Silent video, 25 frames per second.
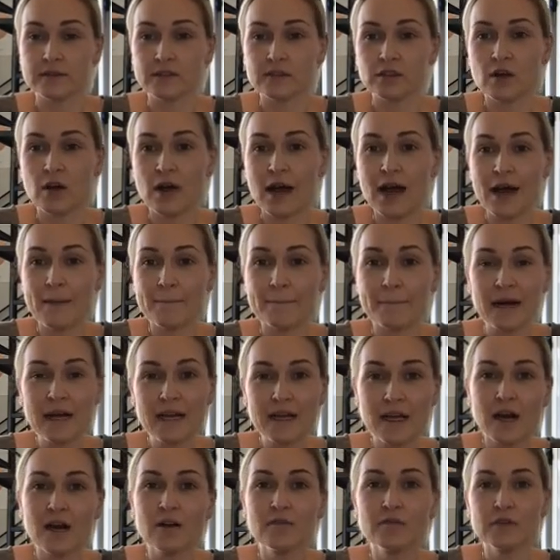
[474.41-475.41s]
So
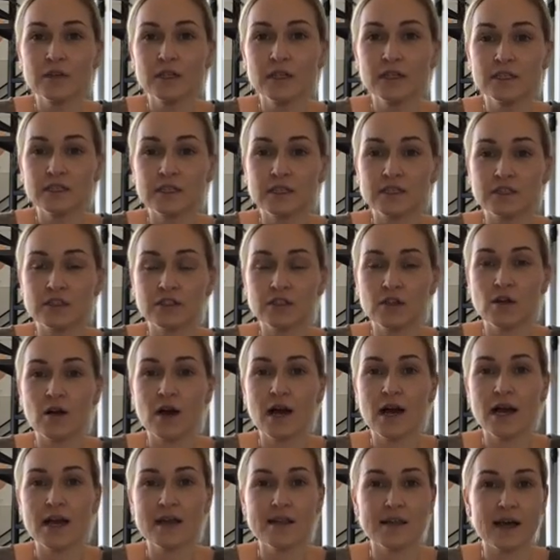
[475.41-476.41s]
my confidence is so
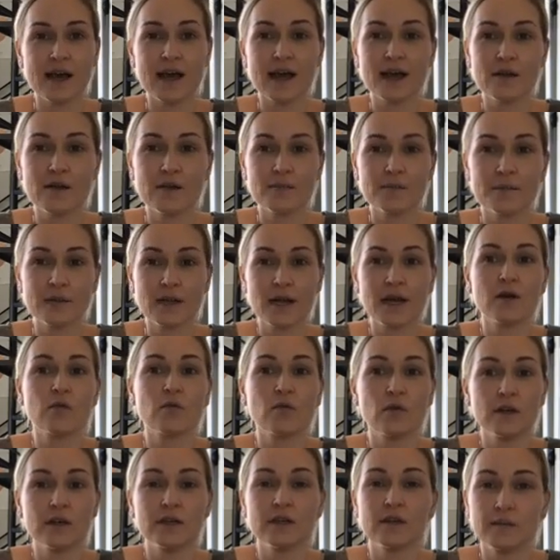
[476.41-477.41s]
high that I'm not
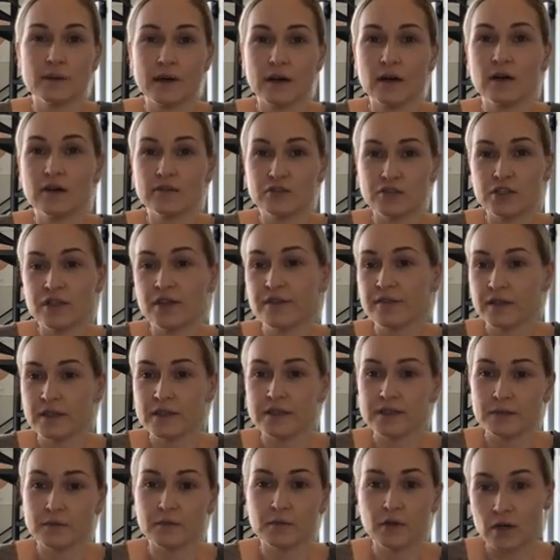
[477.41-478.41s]
worried about if she
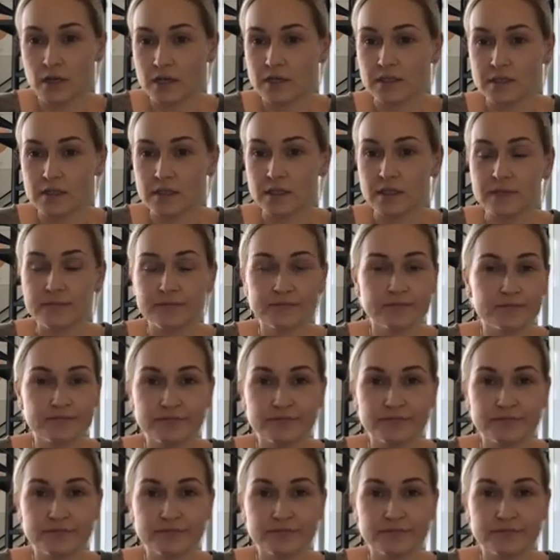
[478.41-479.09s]
thinks I'm crazy.